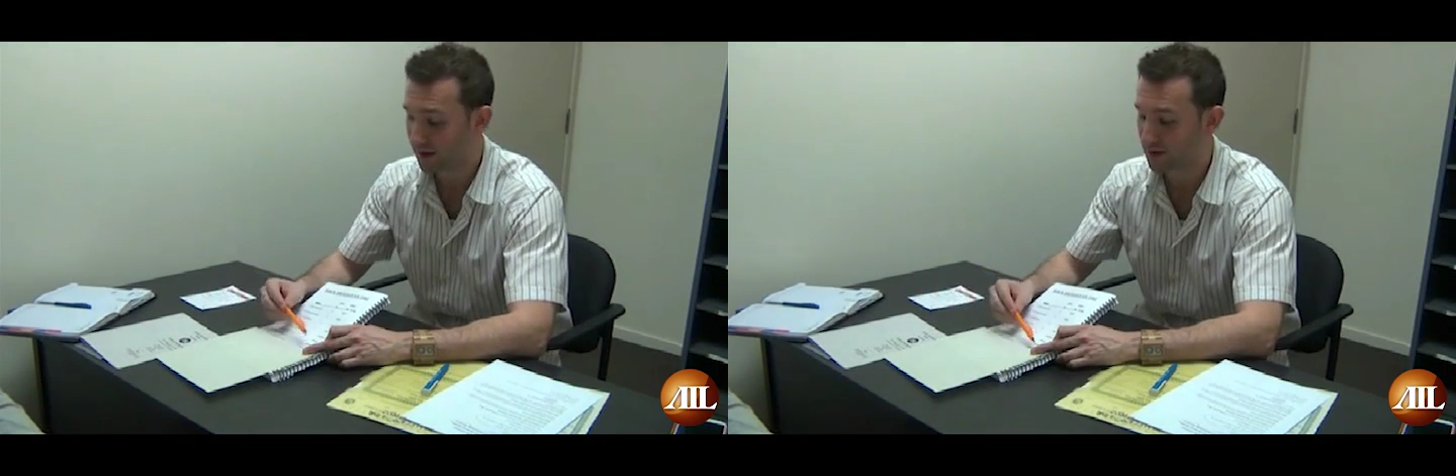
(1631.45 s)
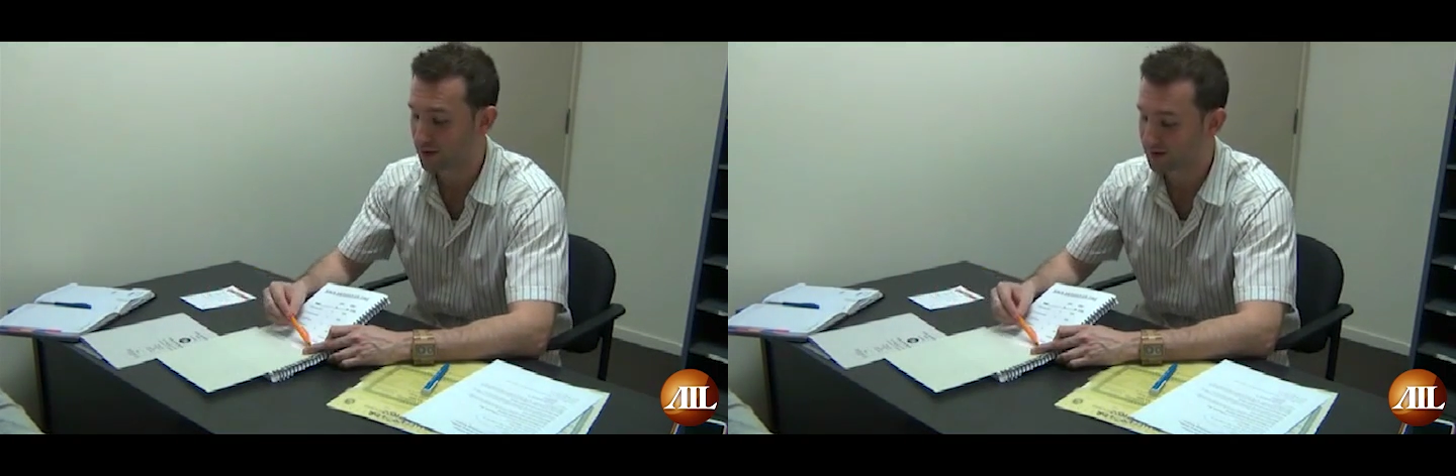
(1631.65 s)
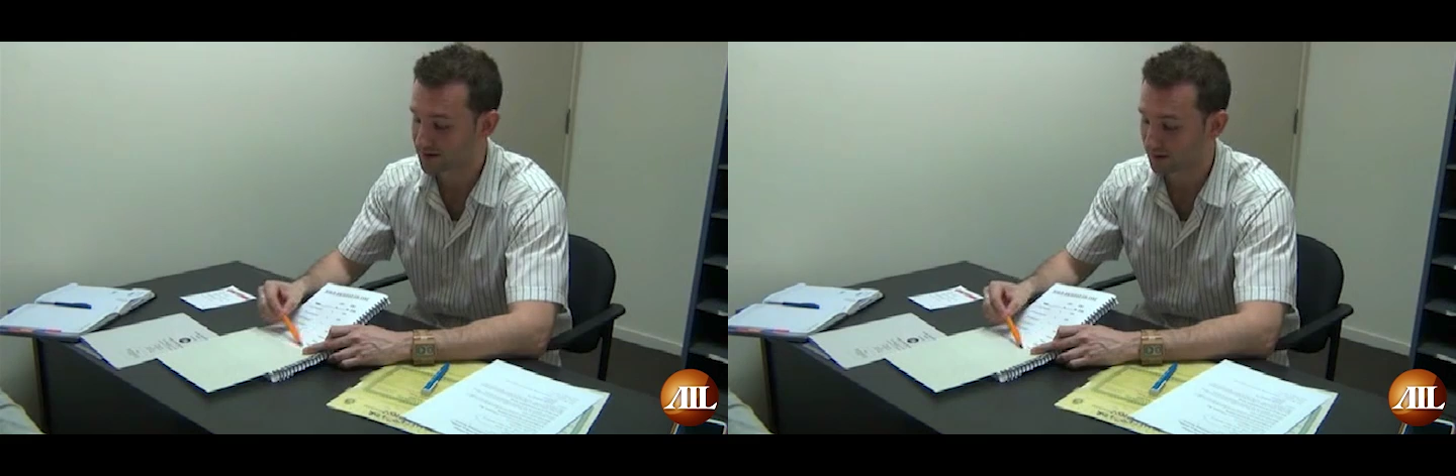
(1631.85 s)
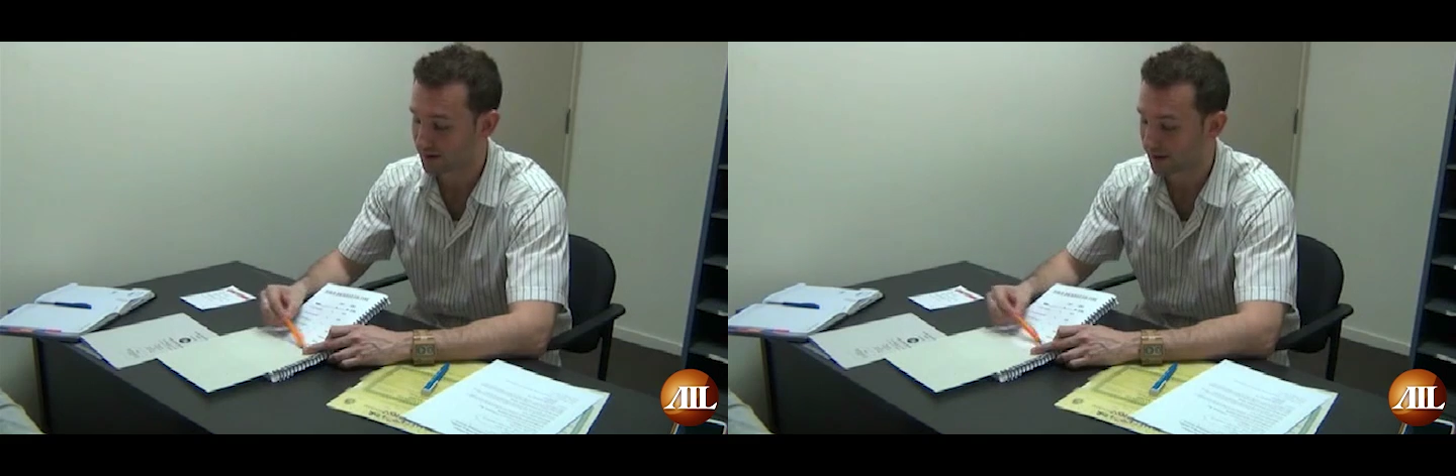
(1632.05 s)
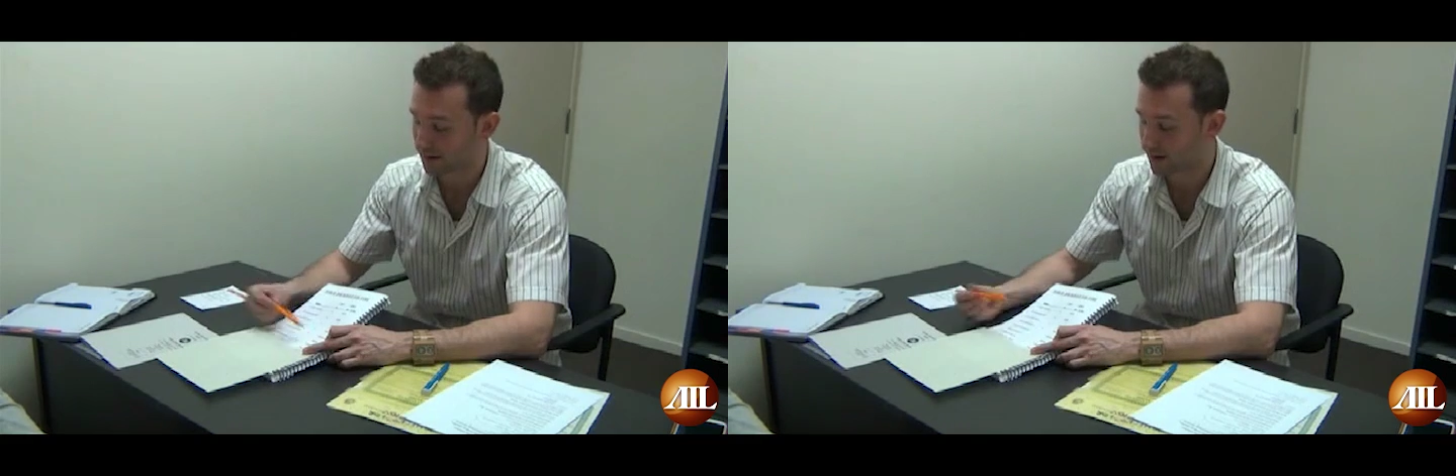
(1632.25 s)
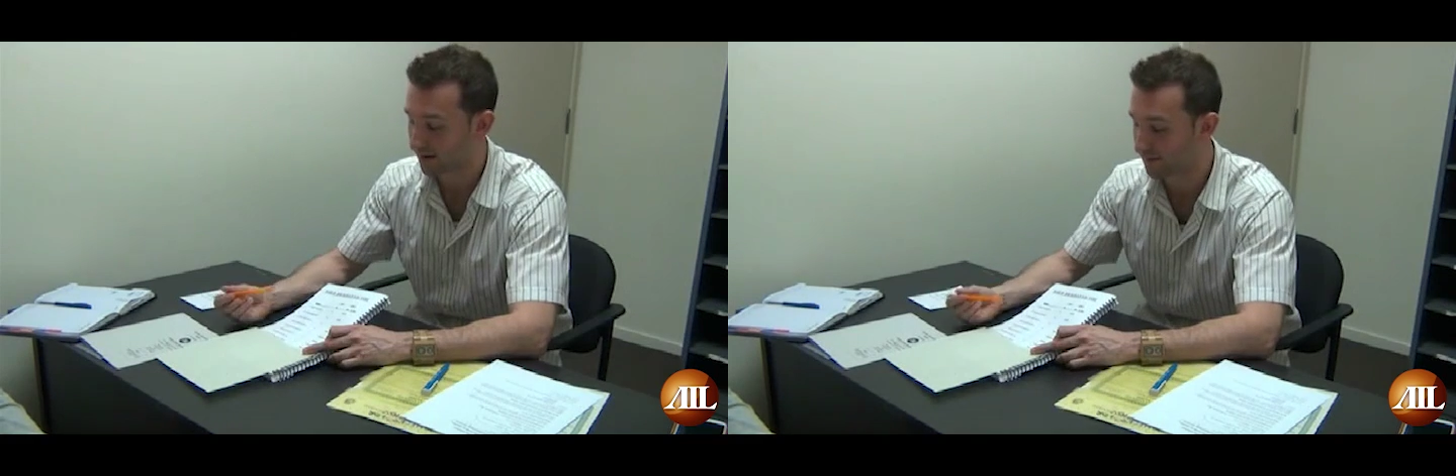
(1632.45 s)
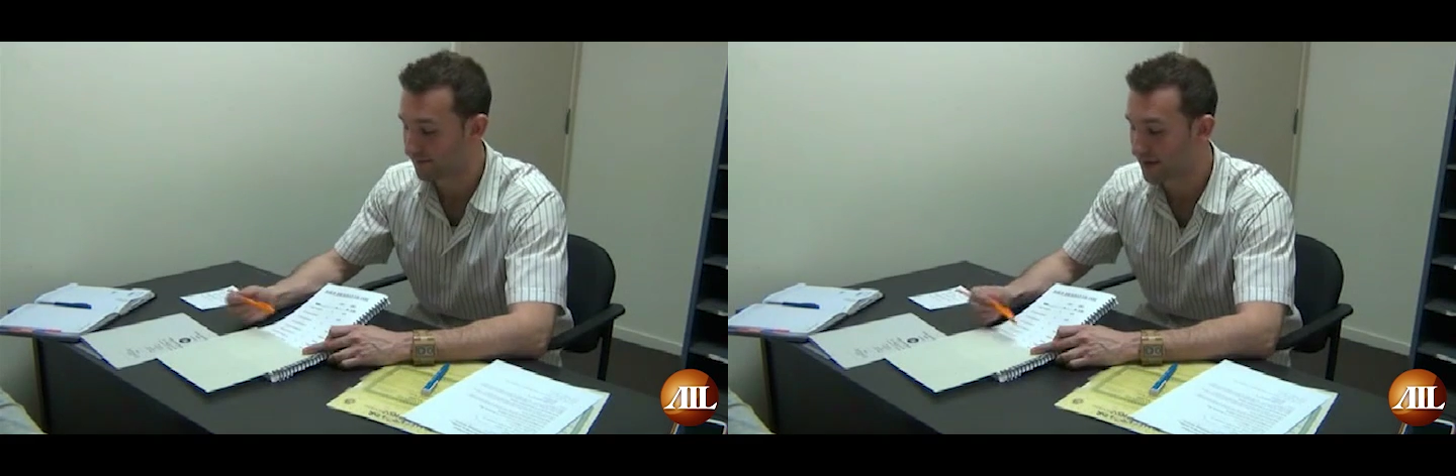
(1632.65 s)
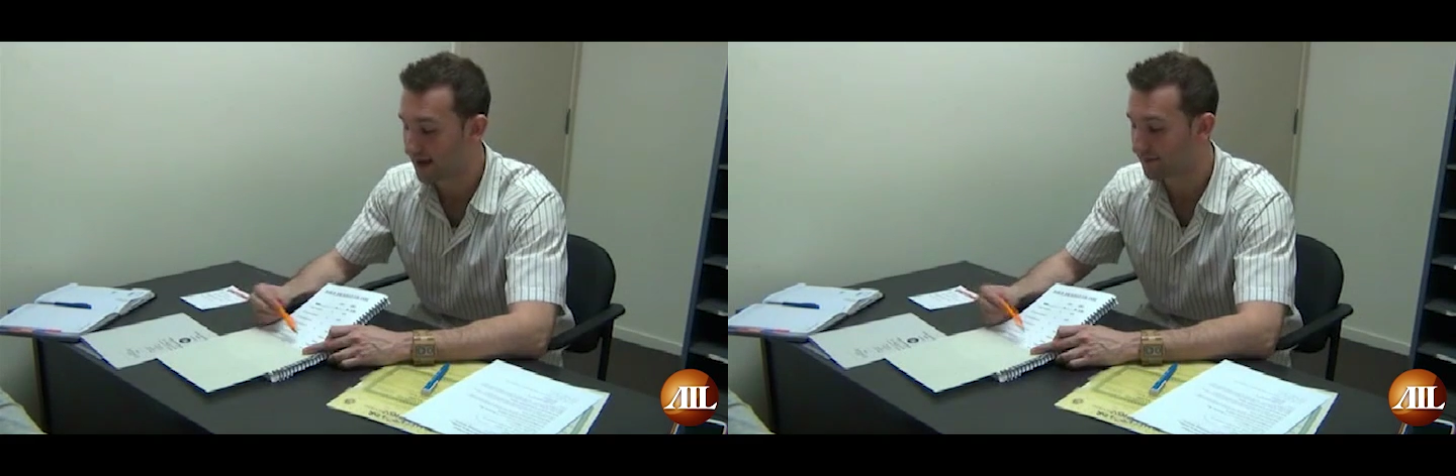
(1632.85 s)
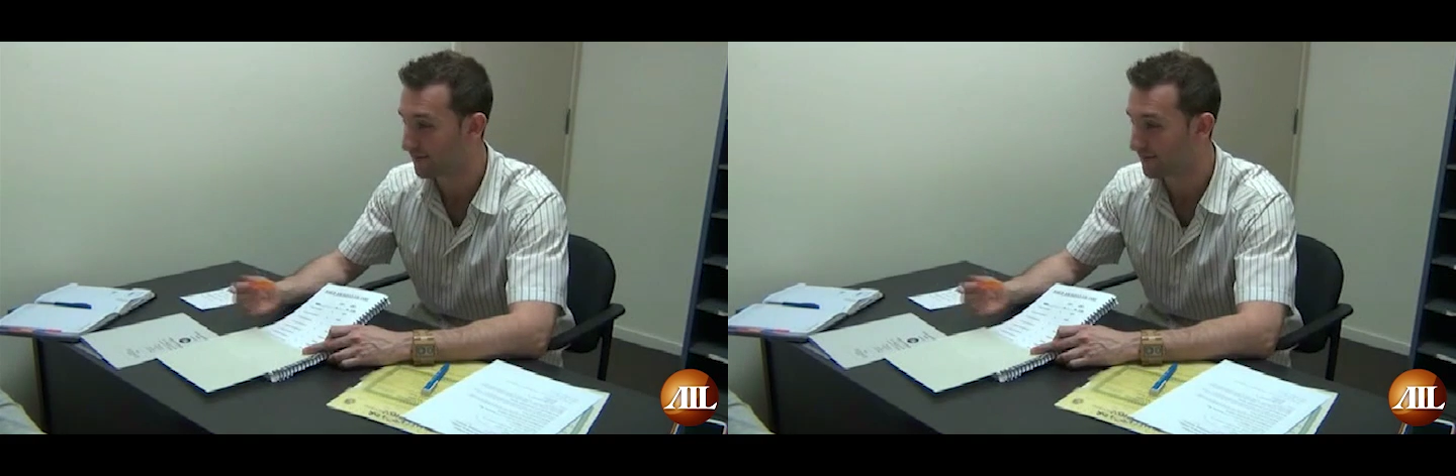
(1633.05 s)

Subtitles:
You can still get covered for that